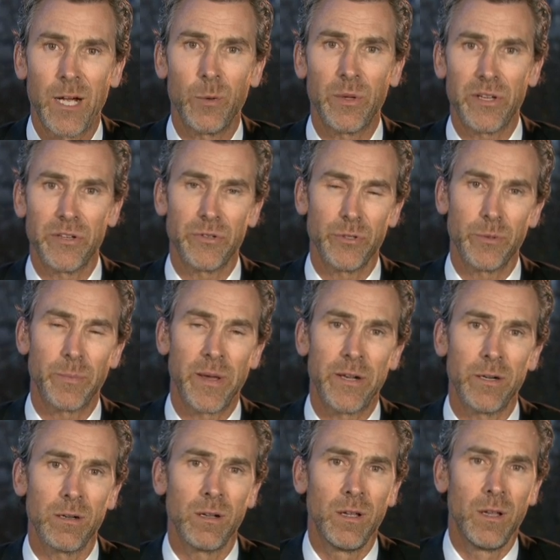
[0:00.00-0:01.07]
we can do it
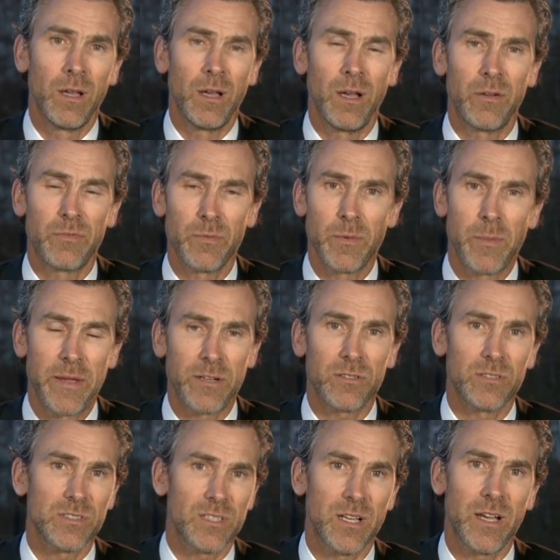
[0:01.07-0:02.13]
better. From the
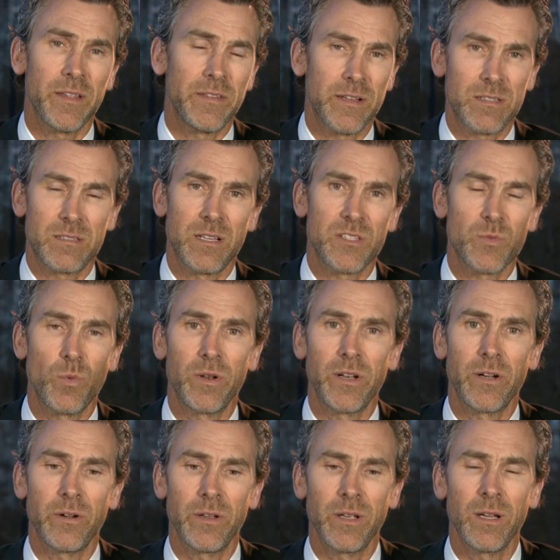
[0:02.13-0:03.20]
medical side, that's one
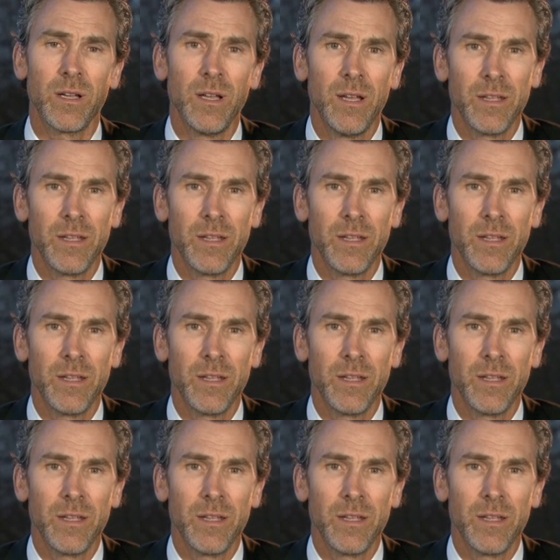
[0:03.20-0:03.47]
area.